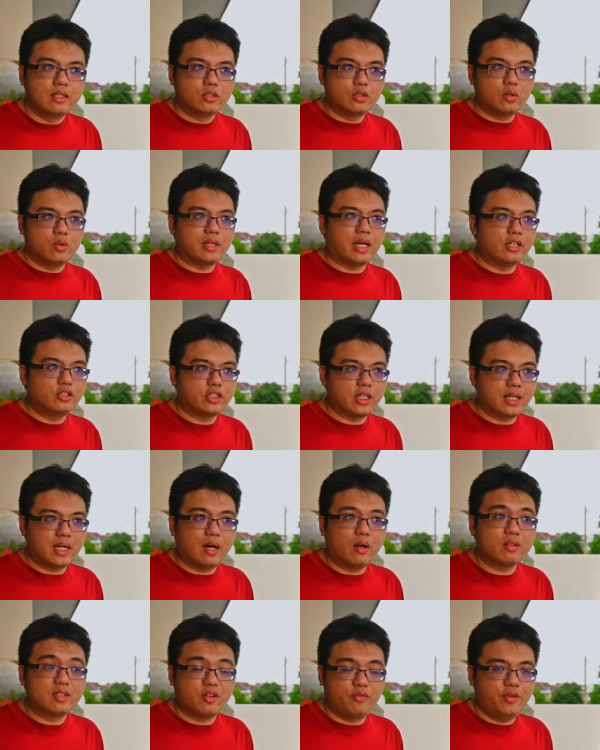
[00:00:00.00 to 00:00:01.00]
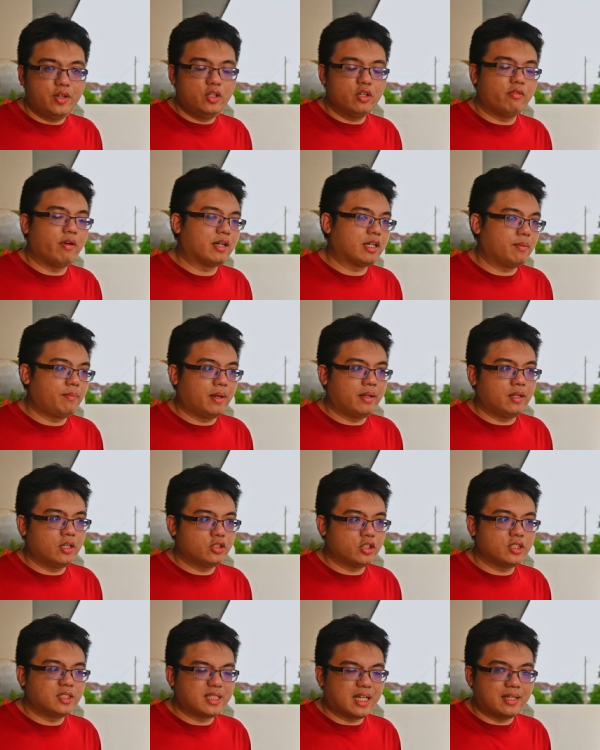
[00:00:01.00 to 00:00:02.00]
So you can check out the video
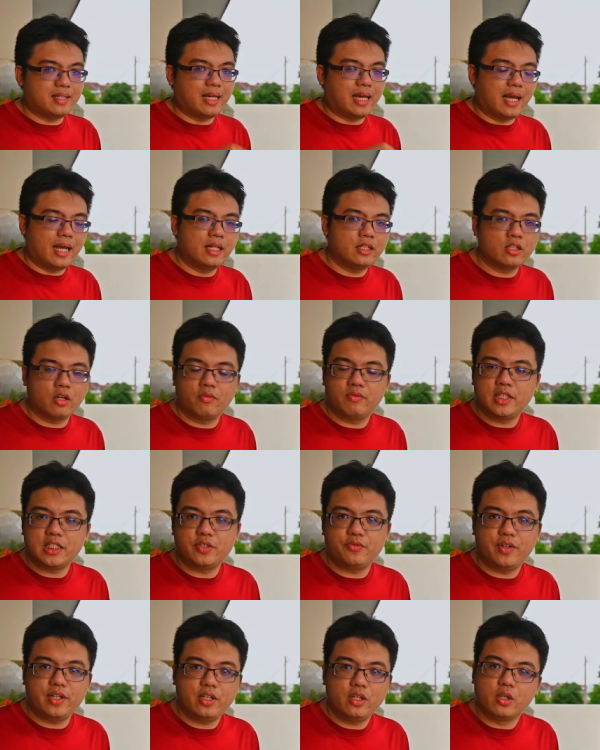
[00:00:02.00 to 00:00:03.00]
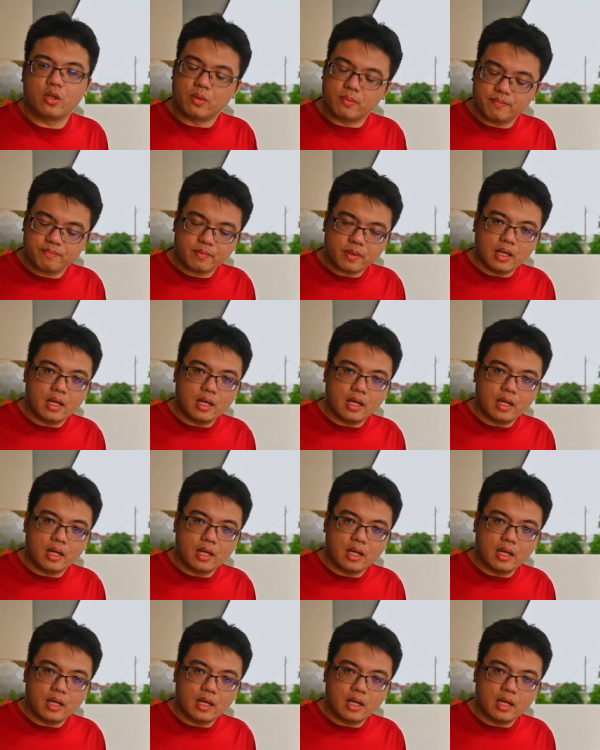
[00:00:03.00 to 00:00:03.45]
recommendations at the end of this video.